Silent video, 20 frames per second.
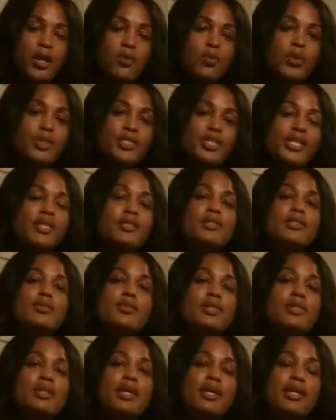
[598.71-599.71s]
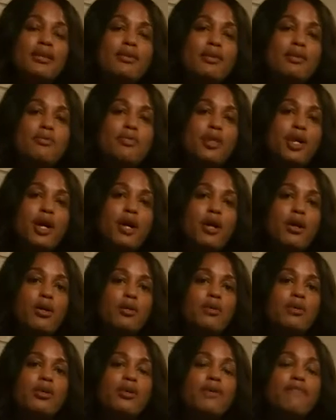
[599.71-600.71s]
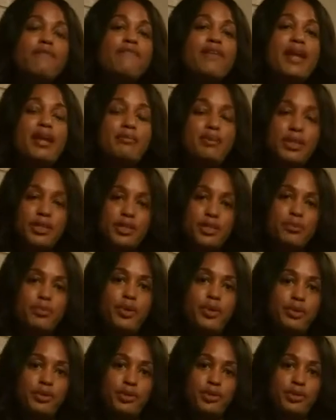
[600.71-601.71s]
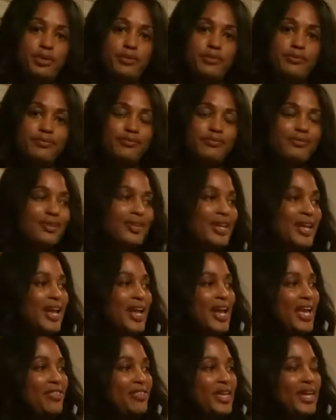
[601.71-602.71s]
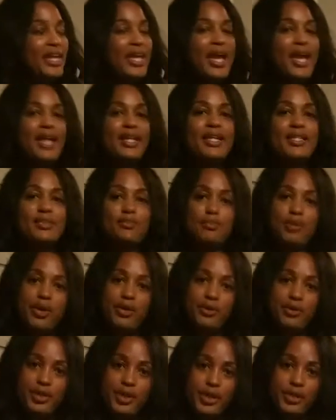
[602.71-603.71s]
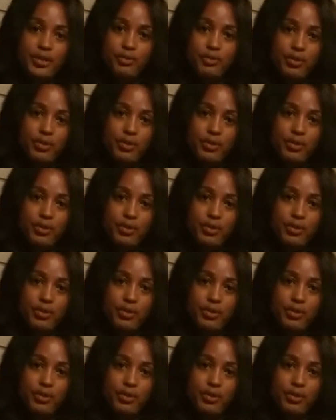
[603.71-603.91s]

What Jesus was letting them know, family is spiritual. And that had his mother and his